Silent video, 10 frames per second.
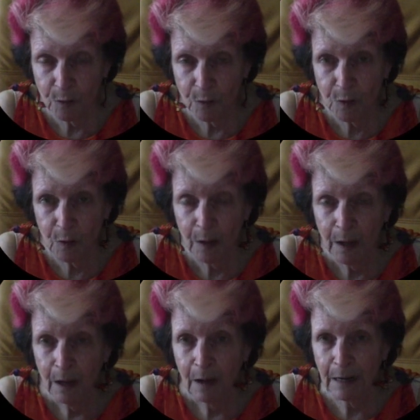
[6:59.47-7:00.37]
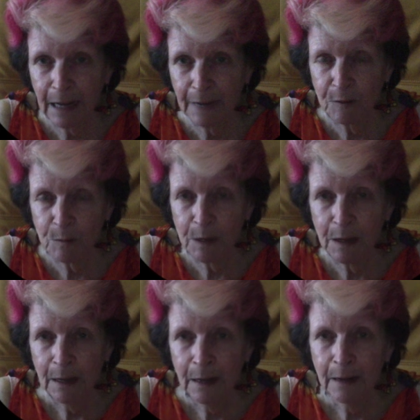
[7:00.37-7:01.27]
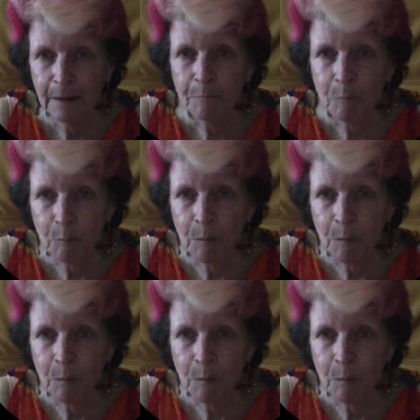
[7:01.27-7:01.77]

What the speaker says: So I'd to be a